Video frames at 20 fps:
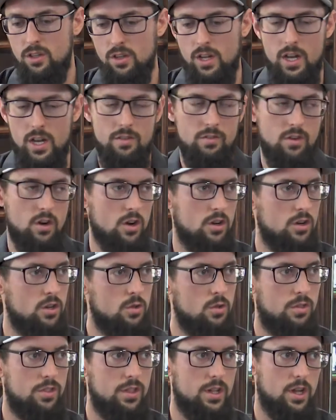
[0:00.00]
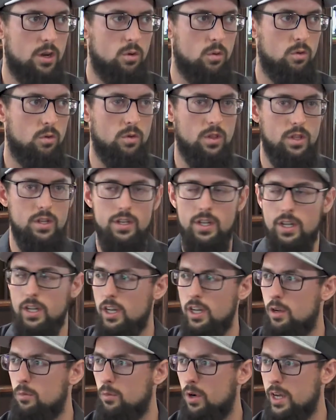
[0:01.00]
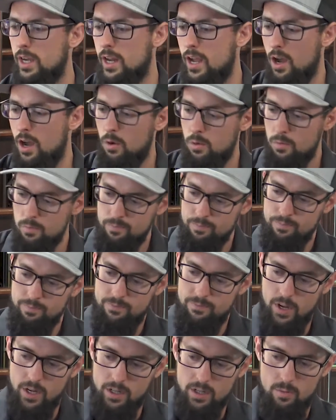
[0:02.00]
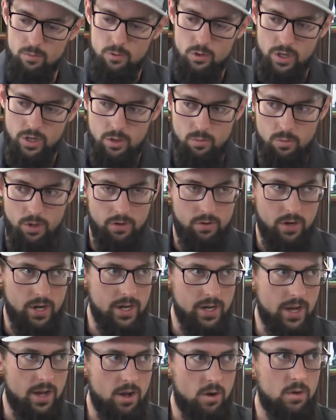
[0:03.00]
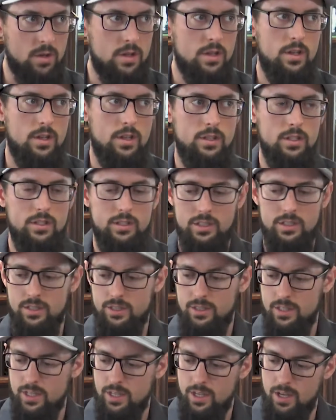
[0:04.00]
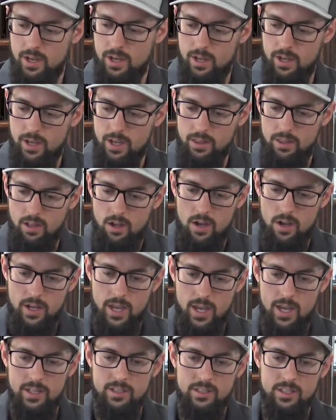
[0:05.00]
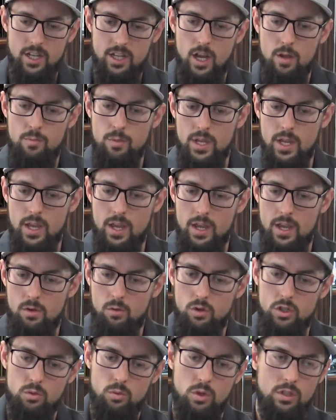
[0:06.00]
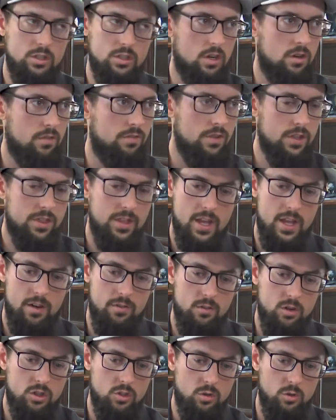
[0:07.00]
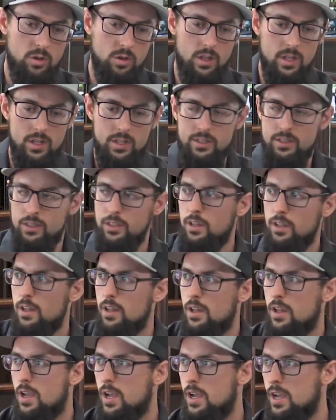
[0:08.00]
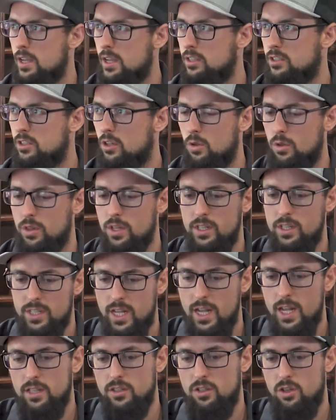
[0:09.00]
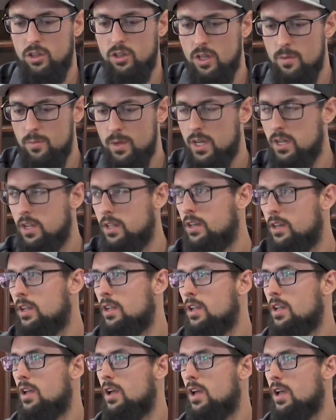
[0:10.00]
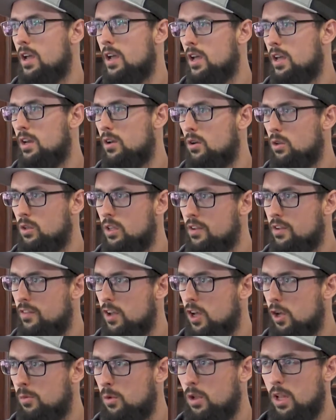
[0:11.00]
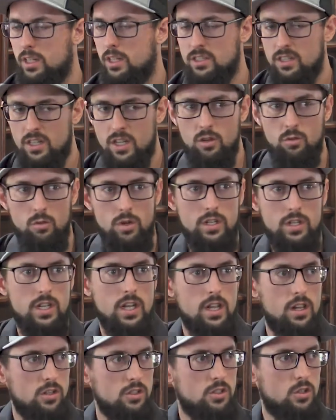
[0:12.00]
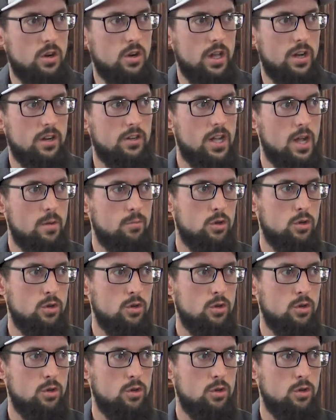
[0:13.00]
are kind of our new thing. We're really digging them right now. In fact, I'm drinking one right now. This is the Headlock Hazy IPA, which was our 5th anniversary release. And so these cans are limited and only available at select retailers or at our tap